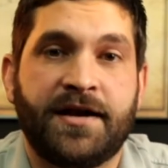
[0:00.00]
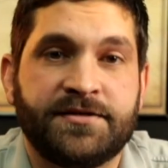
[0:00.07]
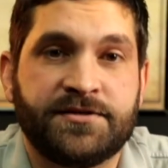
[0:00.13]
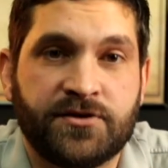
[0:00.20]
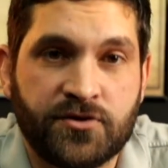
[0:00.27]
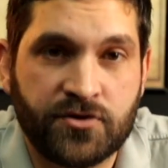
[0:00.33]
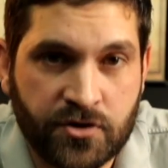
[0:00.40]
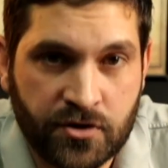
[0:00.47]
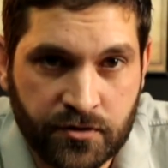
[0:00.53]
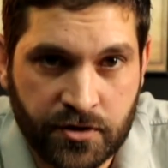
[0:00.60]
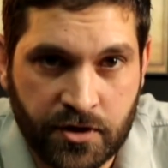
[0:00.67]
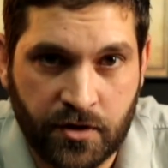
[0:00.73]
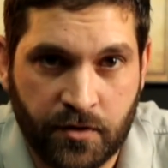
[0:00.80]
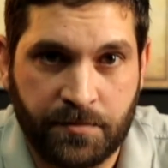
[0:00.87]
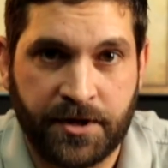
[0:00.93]
is a
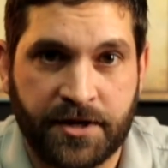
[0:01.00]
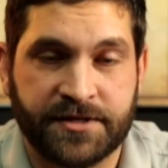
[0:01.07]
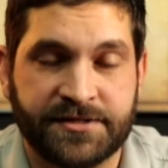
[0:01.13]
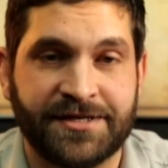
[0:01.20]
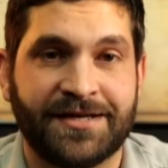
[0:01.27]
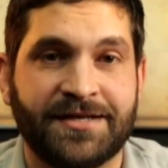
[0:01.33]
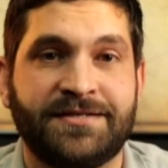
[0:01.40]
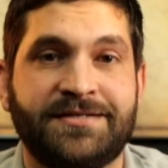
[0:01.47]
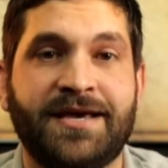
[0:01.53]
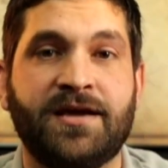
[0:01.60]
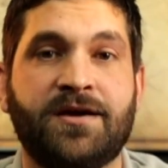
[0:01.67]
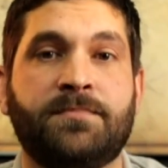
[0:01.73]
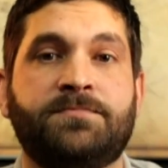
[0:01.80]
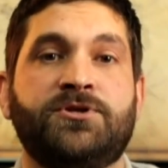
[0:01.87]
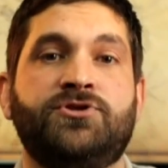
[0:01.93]
no-no because it can take
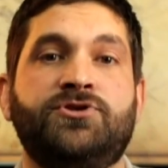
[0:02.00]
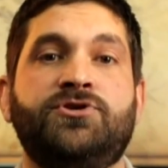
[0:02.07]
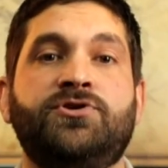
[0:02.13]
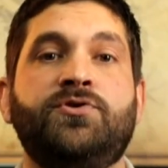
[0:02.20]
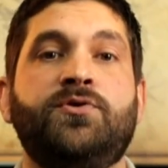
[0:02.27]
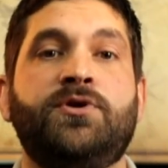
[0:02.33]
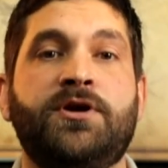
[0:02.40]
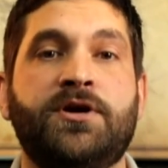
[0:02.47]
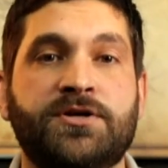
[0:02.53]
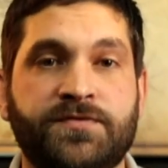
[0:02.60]
up to 2 years